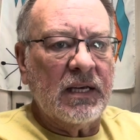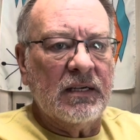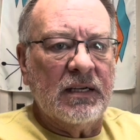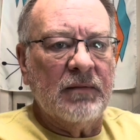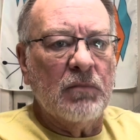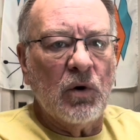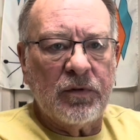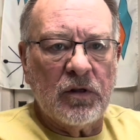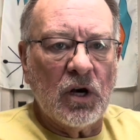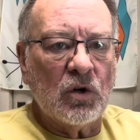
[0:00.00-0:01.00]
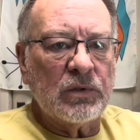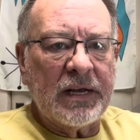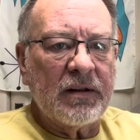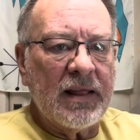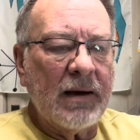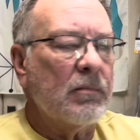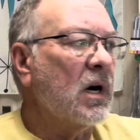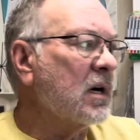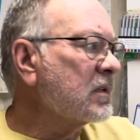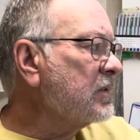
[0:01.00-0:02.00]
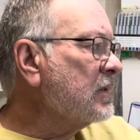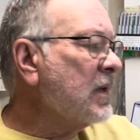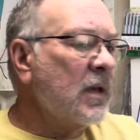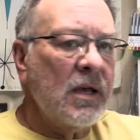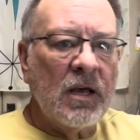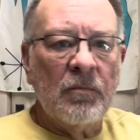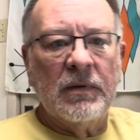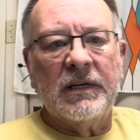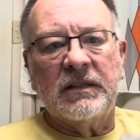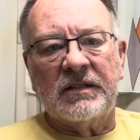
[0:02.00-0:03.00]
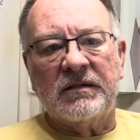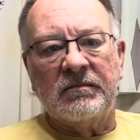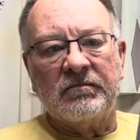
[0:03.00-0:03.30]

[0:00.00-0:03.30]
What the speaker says: and did both of those out of that box. But it's